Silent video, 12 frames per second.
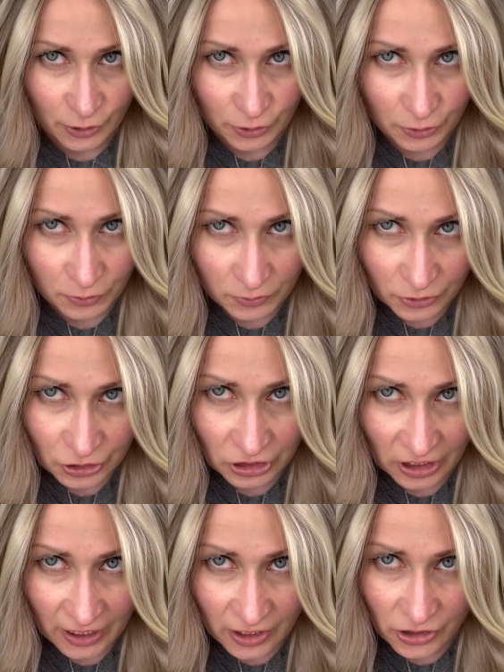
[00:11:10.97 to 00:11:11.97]
to
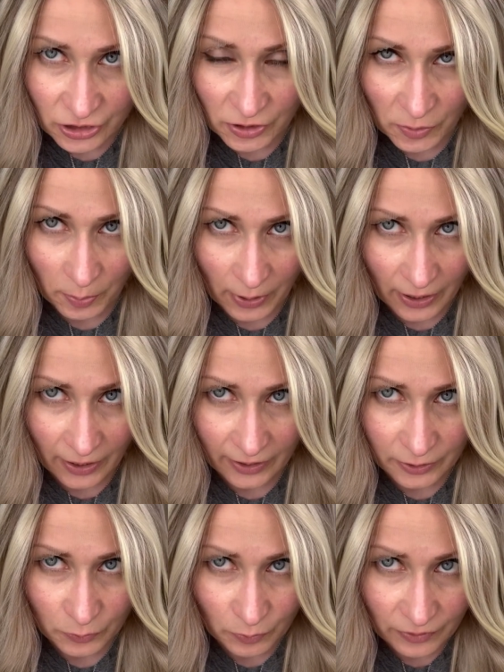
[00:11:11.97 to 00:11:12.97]
change your
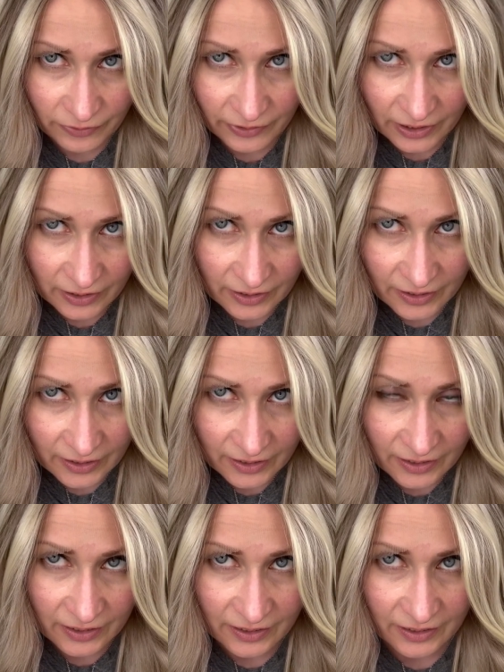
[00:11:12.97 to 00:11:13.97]
part within
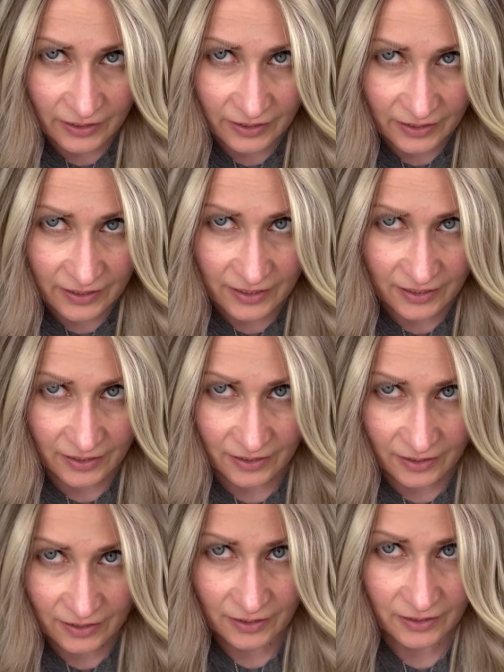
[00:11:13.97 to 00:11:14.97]
this
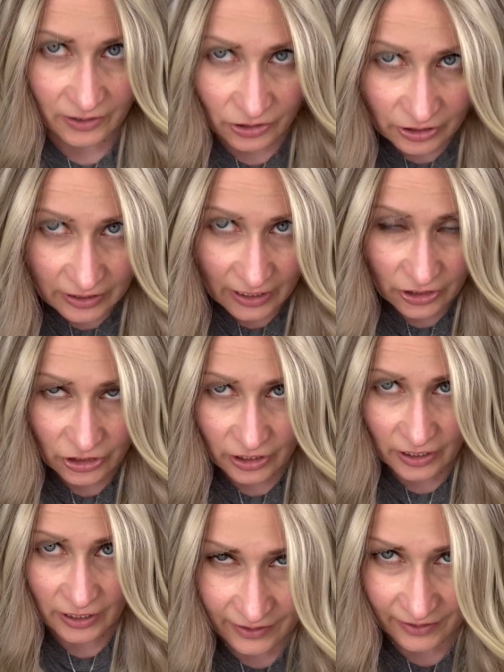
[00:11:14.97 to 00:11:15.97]
section
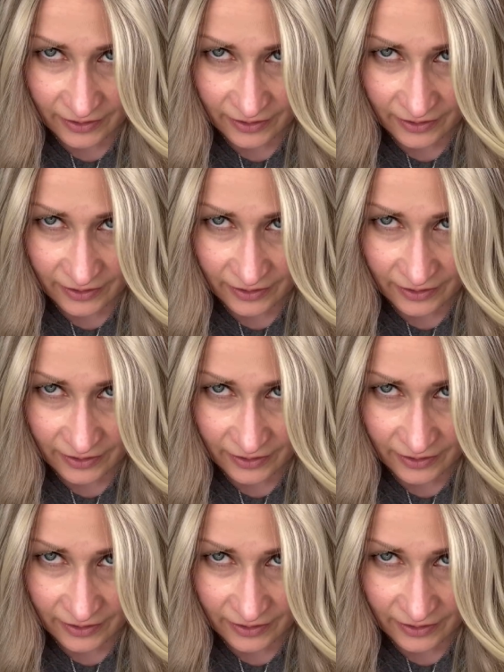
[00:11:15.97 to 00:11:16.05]
here.